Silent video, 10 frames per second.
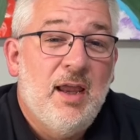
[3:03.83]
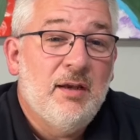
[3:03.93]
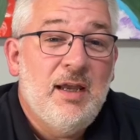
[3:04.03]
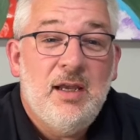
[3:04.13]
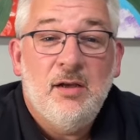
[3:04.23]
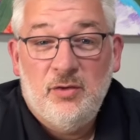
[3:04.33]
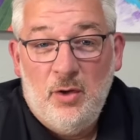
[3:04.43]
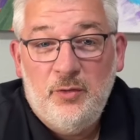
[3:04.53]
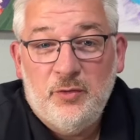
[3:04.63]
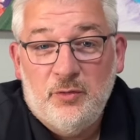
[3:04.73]
getting
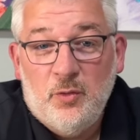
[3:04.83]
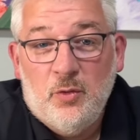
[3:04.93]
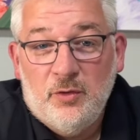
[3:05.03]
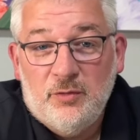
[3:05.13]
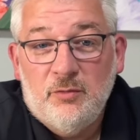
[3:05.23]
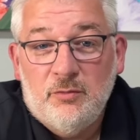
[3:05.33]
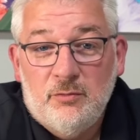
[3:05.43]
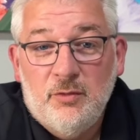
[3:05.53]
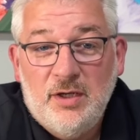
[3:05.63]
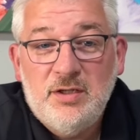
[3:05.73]
closer towards
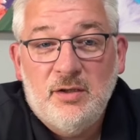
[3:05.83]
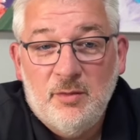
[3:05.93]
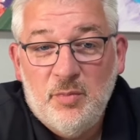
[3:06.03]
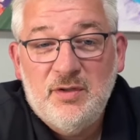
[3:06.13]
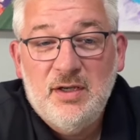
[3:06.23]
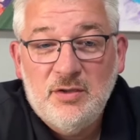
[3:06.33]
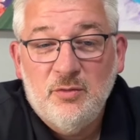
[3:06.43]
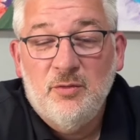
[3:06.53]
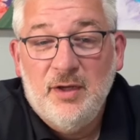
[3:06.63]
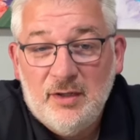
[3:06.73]
reaching the
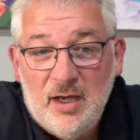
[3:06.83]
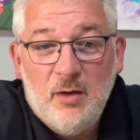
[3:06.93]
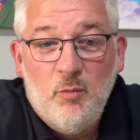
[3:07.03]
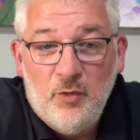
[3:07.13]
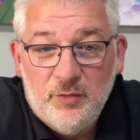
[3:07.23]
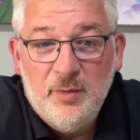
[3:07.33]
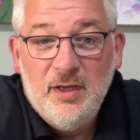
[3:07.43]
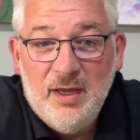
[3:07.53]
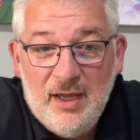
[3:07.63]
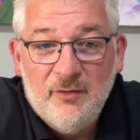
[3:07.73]
potential that God wants me to
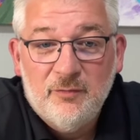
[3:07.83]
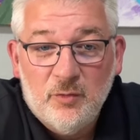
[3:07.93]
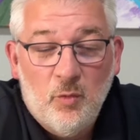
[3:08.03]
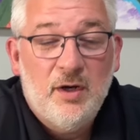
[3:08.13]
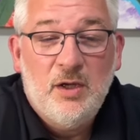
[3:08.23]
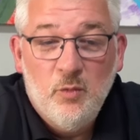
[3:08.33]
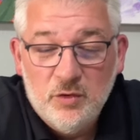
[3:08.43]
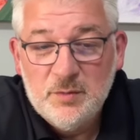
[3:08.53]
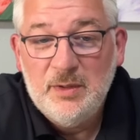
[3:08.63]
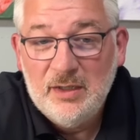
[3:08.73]
have for what He
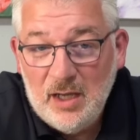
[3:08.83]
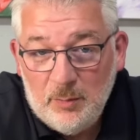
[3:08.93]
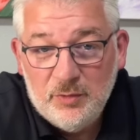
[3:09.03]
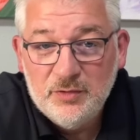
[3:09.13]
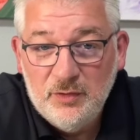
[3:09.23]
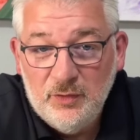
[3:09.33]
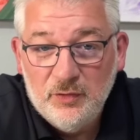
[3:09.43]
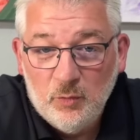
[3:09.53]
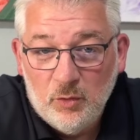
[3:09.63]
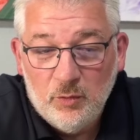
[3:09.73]
wants me to accomplish in
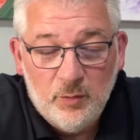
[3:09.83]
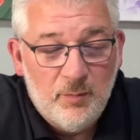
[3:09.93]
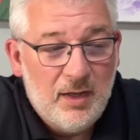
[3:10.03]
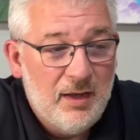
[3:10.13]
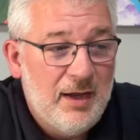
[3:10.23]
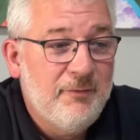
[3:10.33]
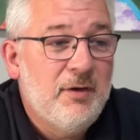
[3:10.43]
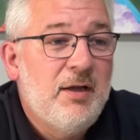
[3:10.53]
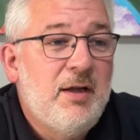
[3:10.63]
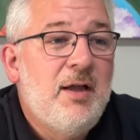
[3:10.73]
this world with my life.
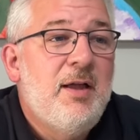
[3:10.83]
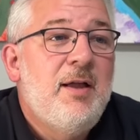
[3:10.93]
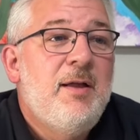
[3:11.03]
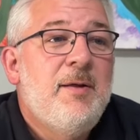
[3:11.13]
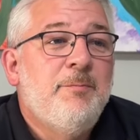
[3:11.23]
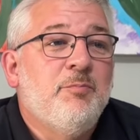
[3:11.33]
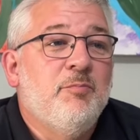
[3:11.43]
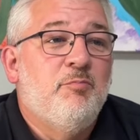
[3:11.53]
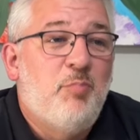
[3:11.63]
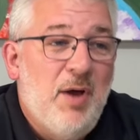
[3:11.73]

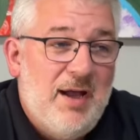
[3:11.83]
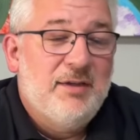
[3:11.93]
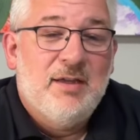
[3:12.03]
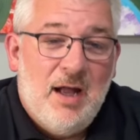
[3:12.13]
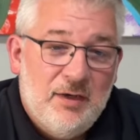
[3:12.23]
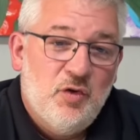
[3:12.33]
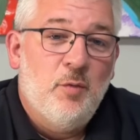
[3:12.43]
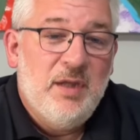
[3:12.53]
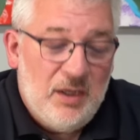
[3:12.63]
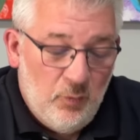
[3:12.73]
But God told
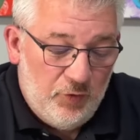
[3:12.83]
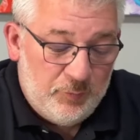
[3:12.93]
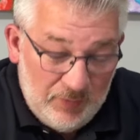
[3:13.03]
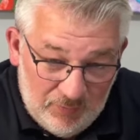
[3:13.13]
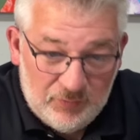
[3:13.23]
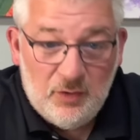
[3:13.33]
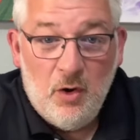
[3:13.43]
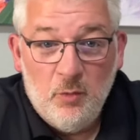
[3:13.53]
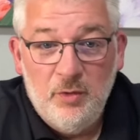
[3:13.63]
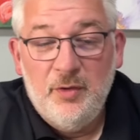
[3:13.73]
me He wants me to
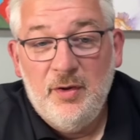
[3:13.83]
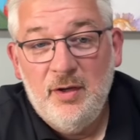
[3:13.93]
start with